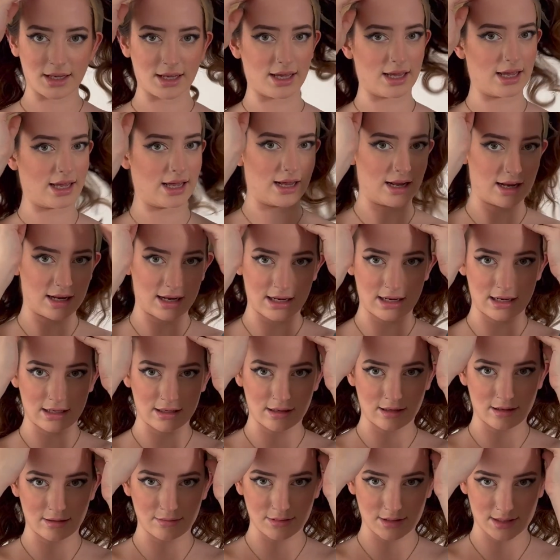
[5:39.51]

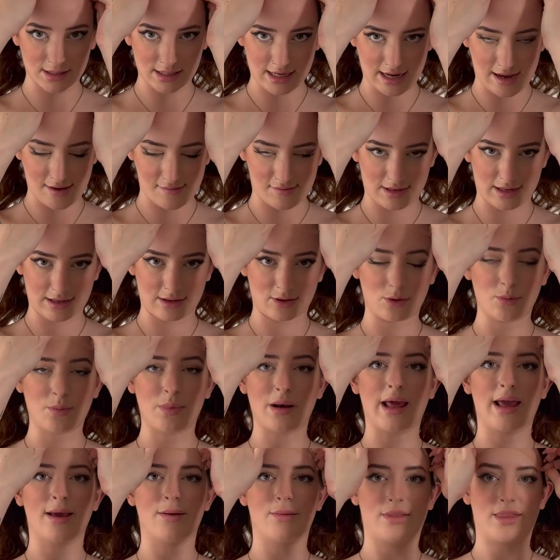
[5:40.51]
And I'm just gonna have a little
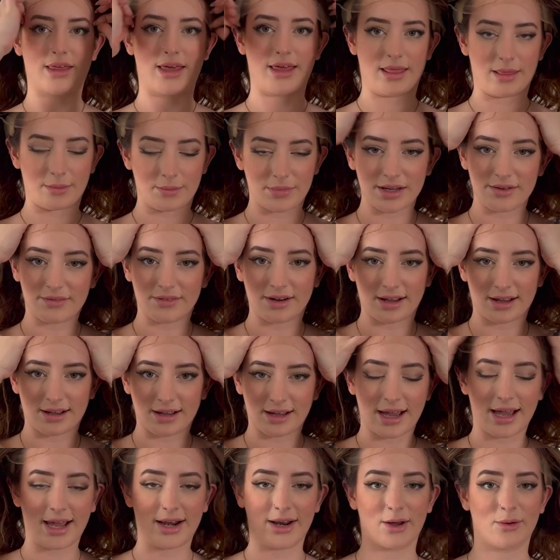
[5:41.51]
play with it in the mirror
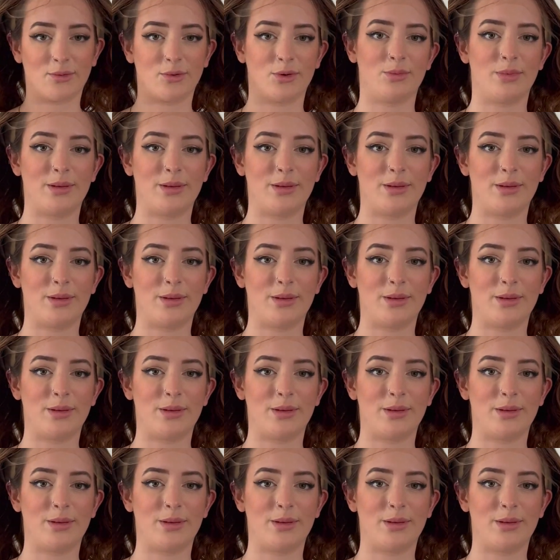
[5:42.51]
and I will be